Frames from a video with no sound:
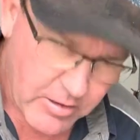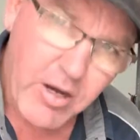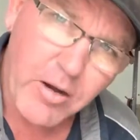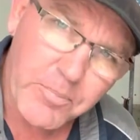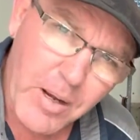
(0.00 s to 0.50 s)

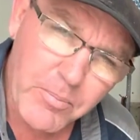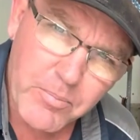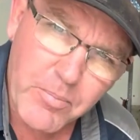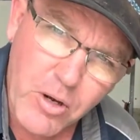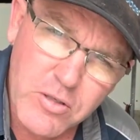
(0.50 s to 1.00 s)
I pump
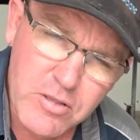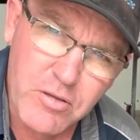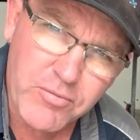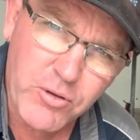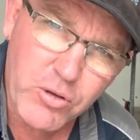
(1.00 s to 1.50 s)
most of
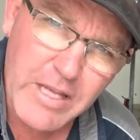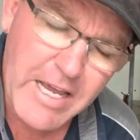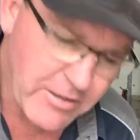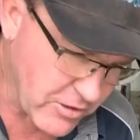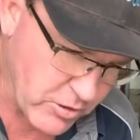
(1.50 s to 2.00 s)
the fuel
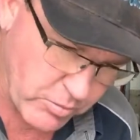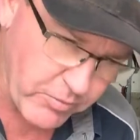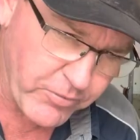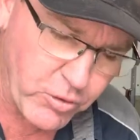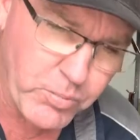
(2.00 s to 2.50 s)
out just with
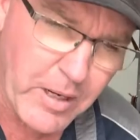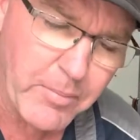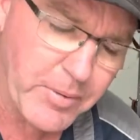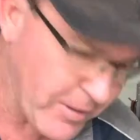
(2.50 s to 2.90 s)
a fuel pump